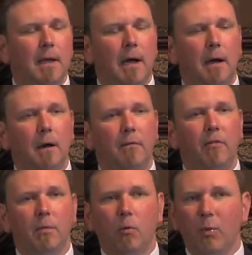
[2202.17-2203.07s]

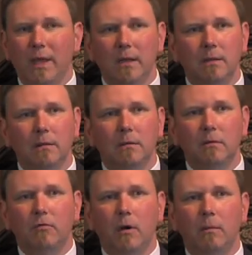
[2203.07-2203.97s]
from the wind,
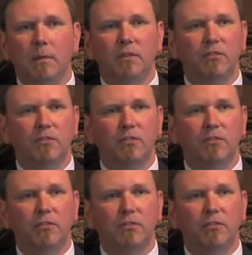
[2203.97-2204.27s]
from the